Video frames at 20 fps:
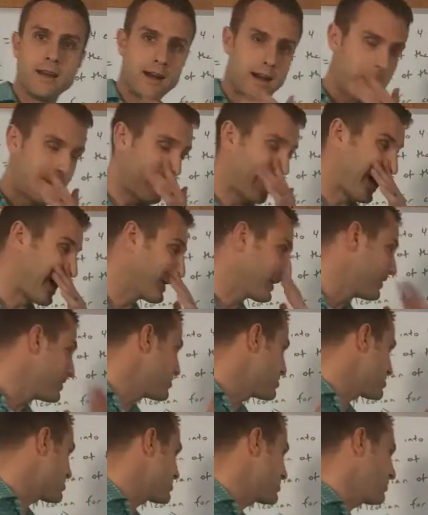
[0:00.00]
I'm going to
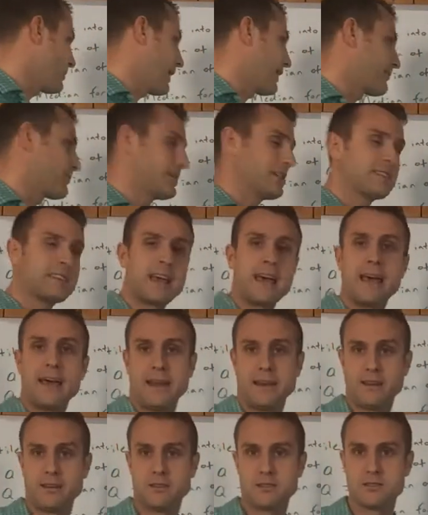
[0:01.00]
just do every 10.
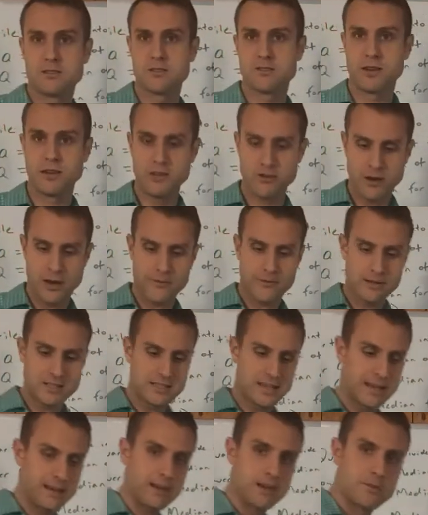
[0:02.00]
So I'm going to do every
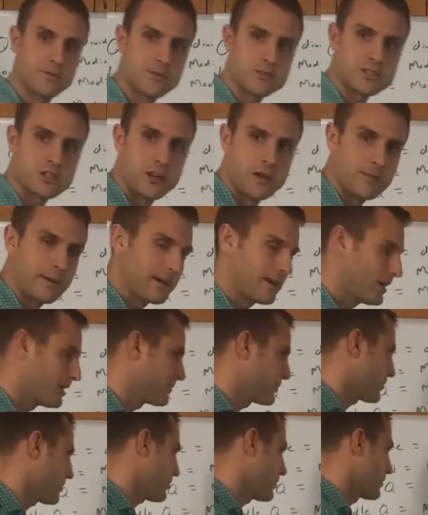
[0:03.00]
10 numbers on my
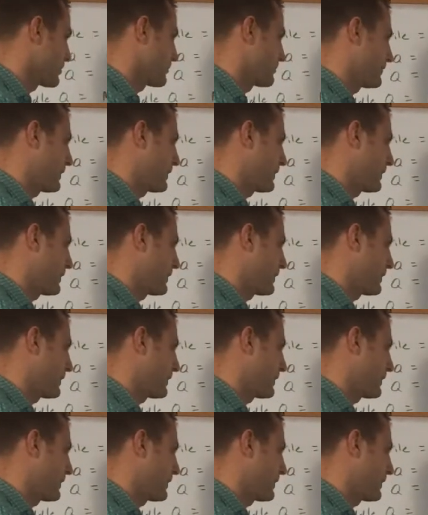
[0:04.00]
number